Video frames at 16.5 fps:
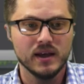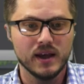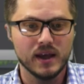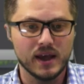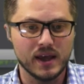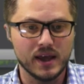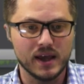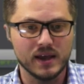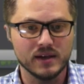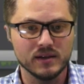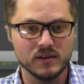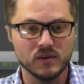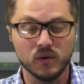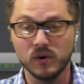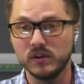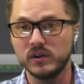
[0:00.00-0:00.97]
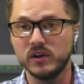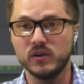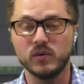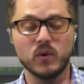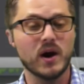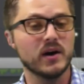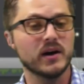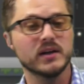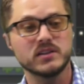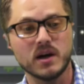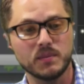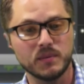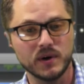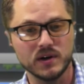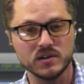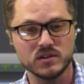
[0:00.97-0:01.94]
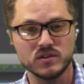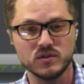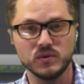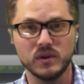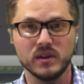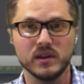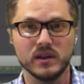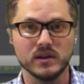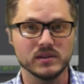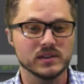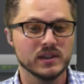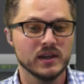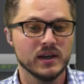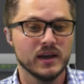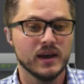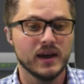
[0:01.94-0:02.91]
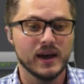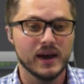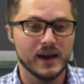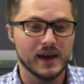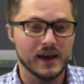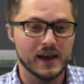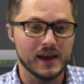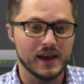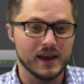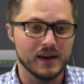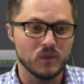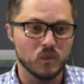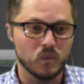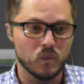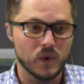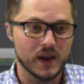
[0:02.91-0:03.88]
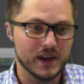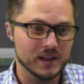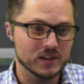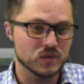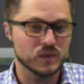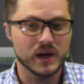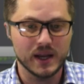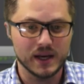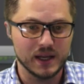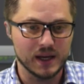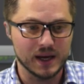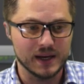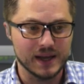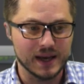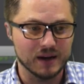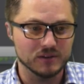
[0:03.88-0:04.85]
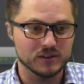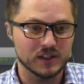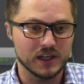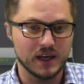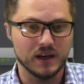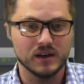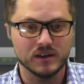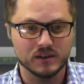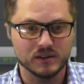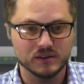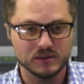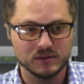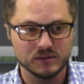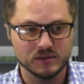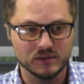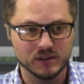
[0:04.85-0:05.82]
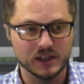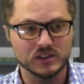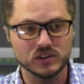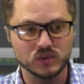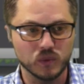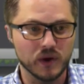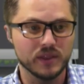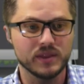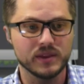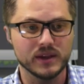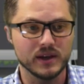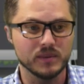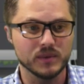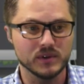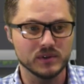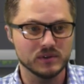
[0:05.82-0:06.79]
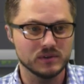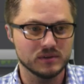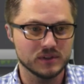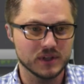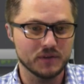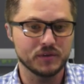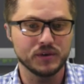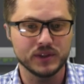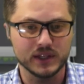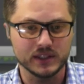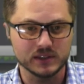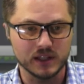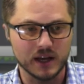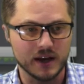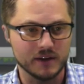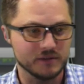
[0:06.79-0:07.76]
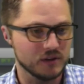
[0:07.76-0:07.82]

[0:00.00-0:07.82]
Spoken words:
Or the Wirecast operator is doing things. And when it's ready, I now take not just one thing, but several things live.